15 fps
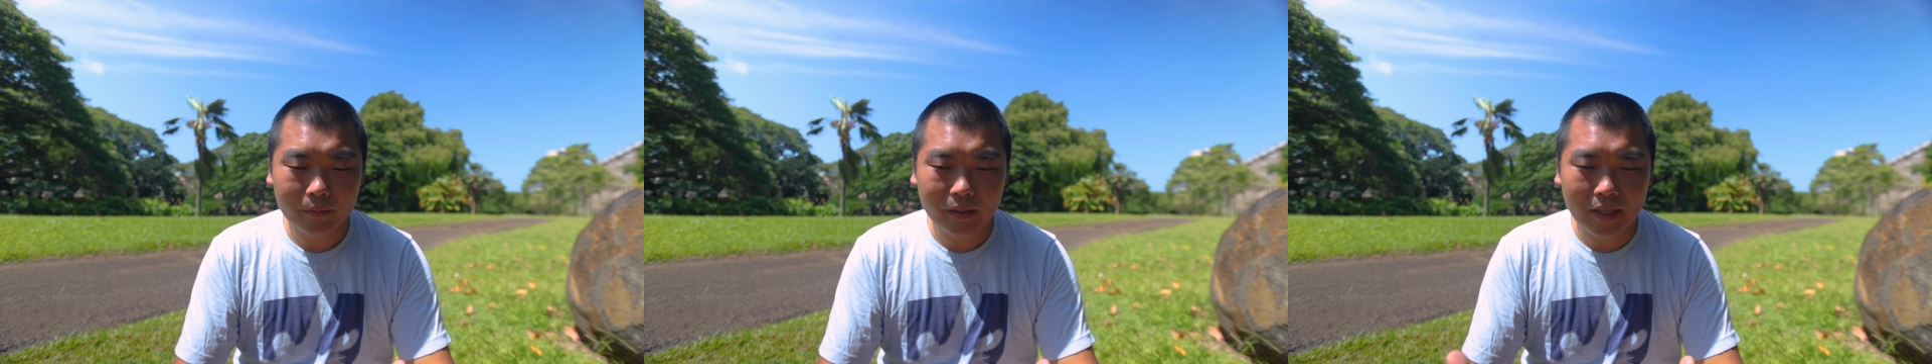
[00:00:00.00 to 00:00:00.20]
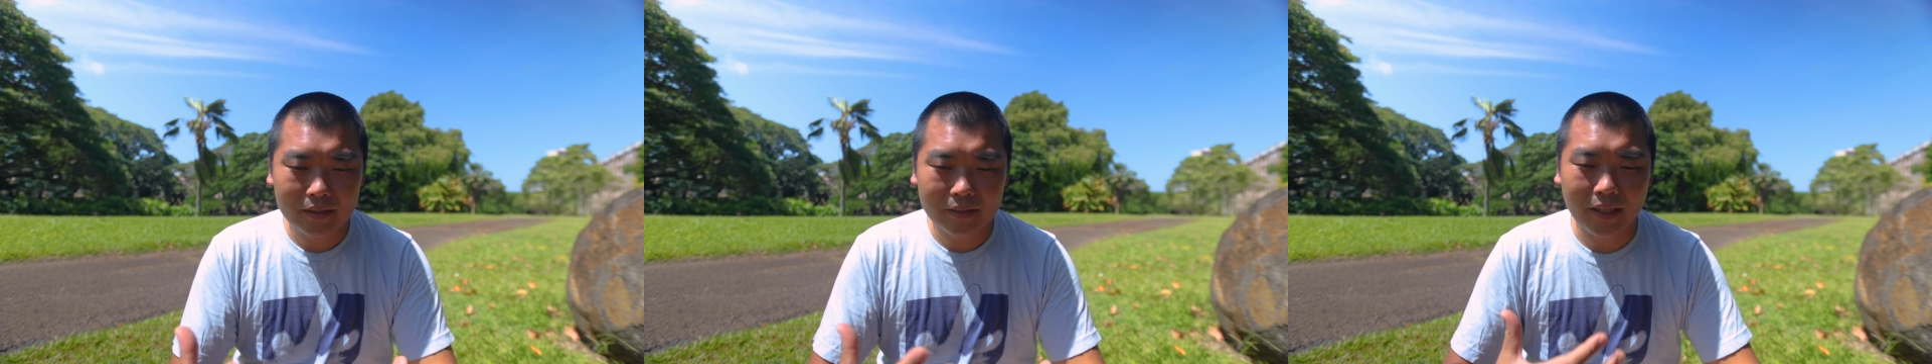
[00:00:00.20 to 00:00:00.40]

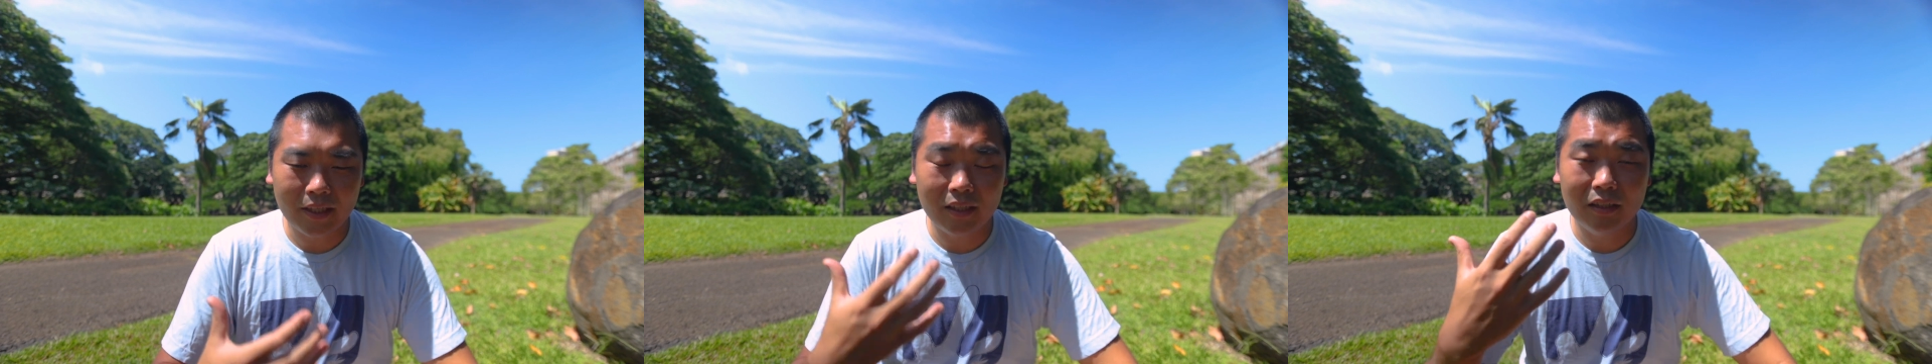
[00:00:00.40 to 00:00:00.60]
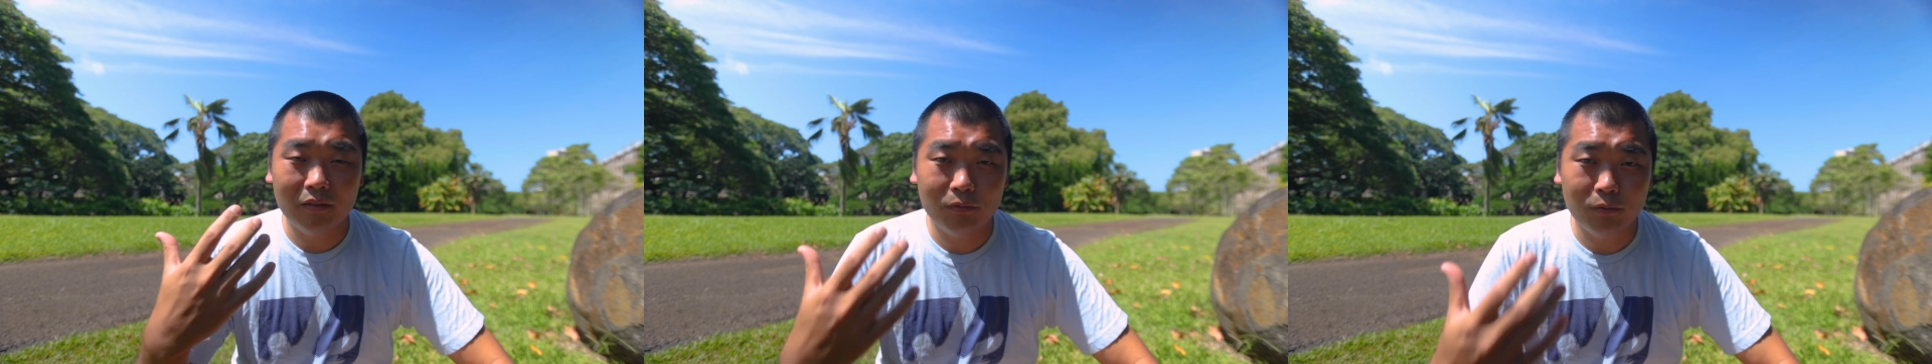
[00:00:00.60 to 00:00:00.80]
and
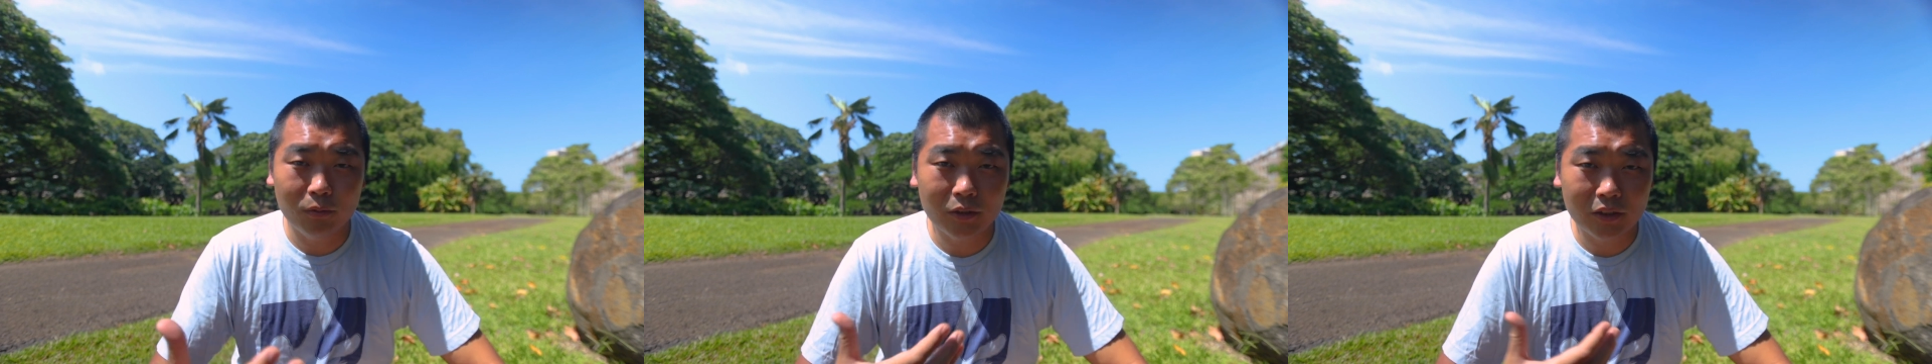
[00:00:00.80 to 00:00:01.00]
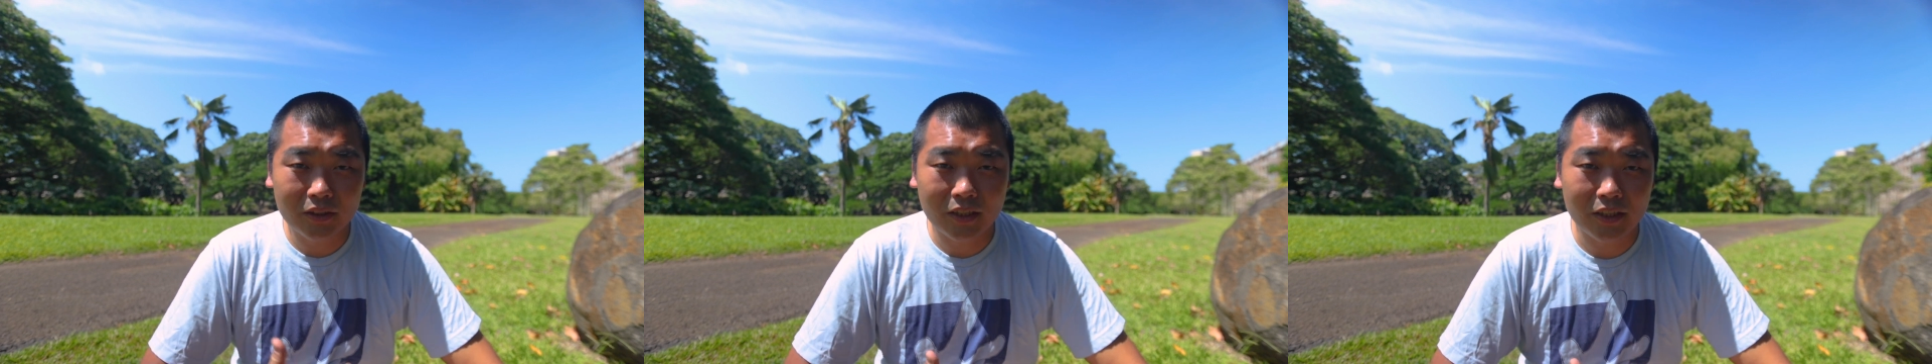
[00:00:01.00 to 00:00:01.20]
take
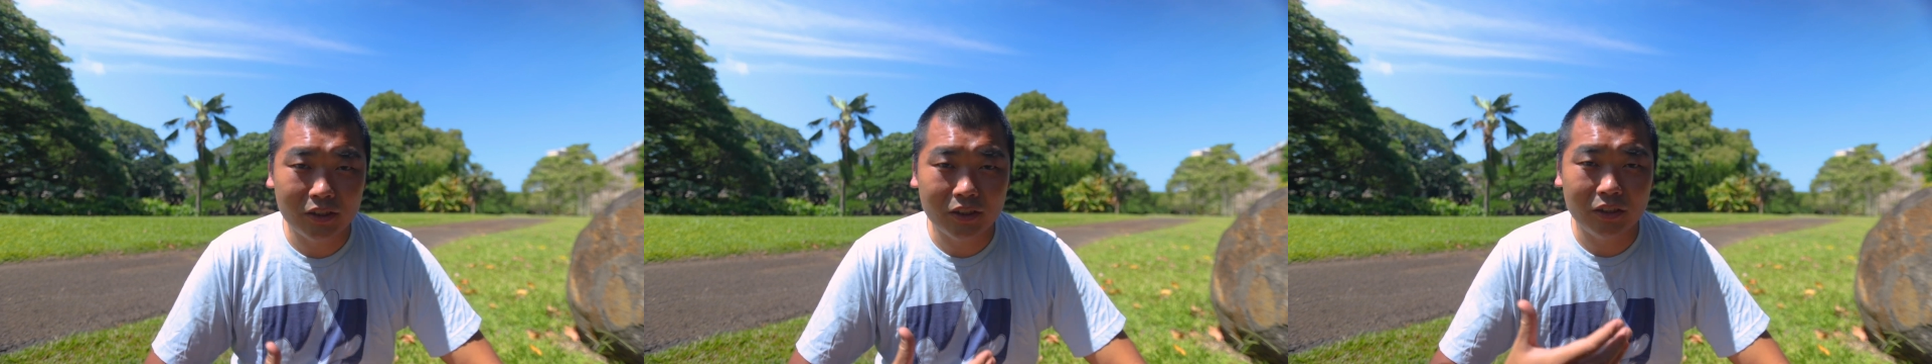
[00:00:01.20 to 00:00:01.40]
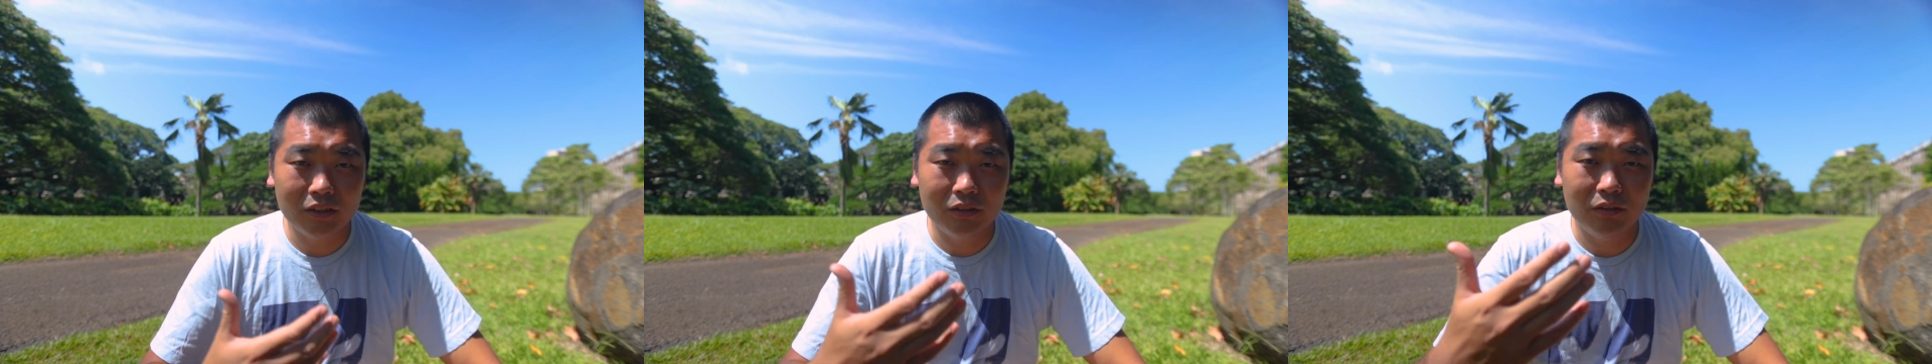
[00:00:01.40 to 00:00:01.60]
full
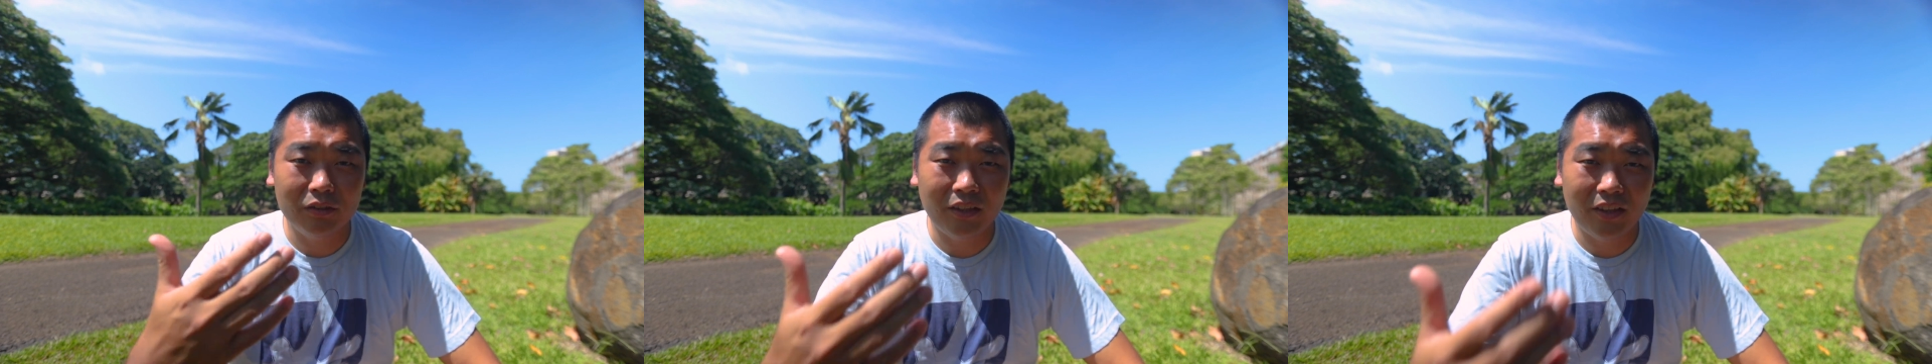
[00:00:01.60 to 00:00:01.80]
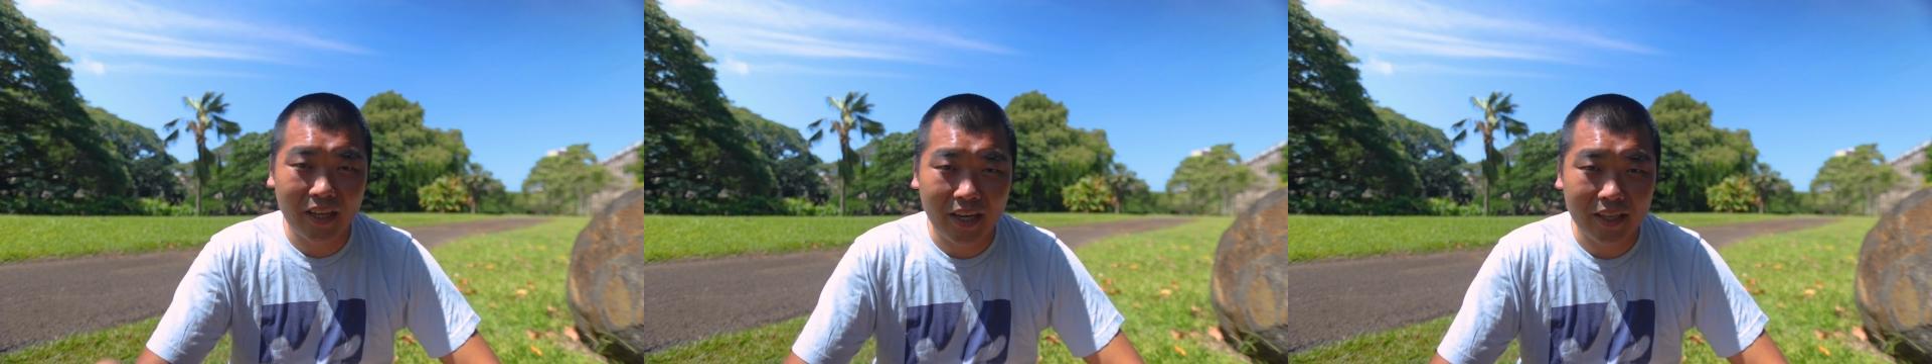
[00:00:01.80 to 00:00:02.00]
attention to
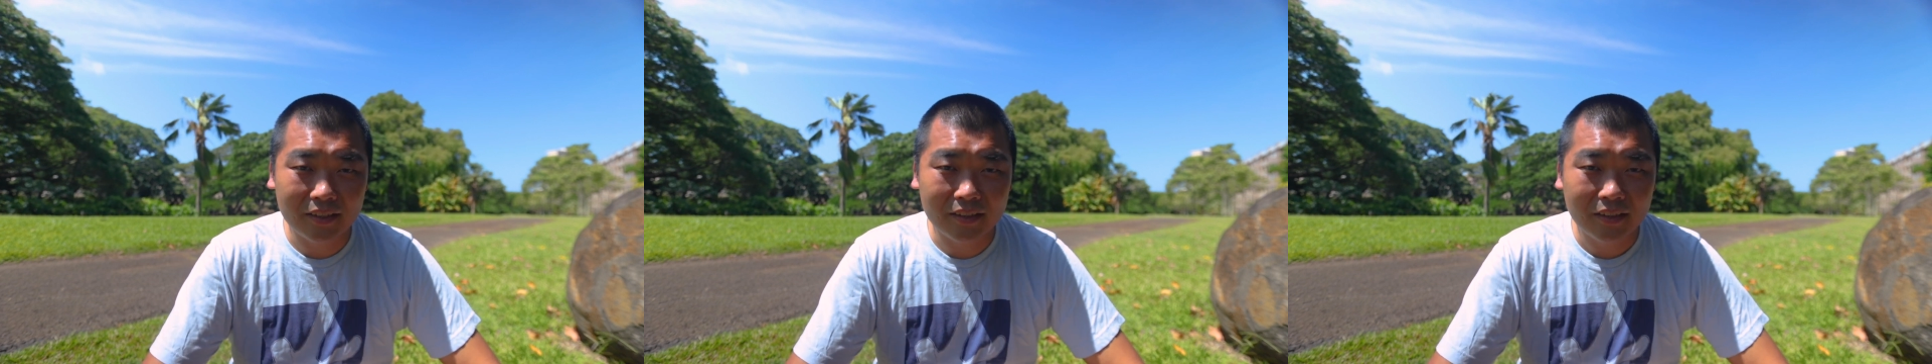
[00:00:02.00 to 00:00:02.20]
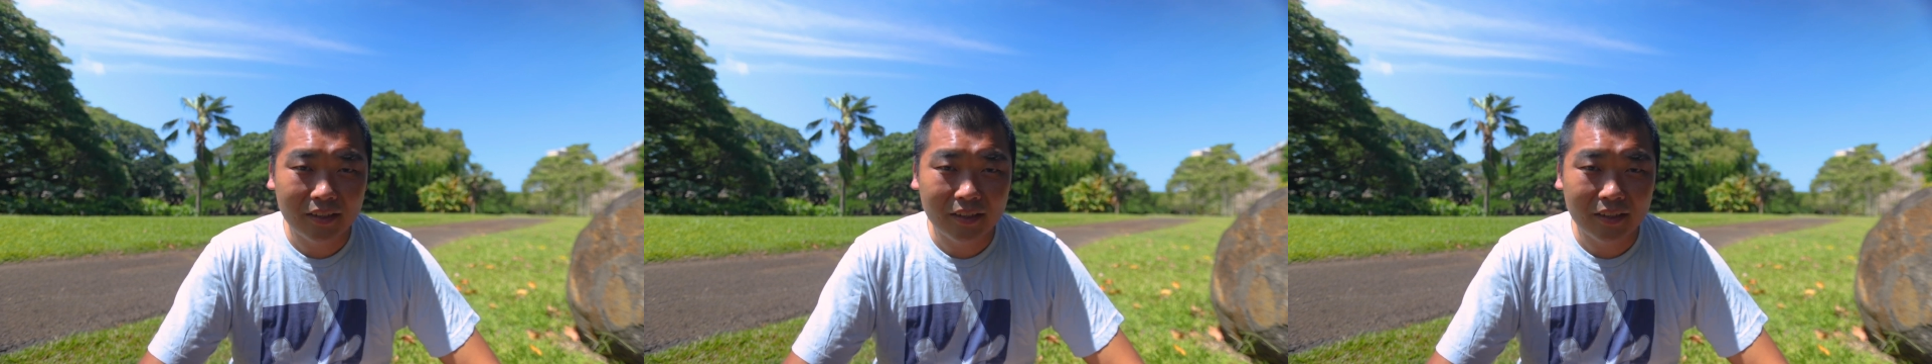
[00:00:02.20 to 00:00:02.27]
that.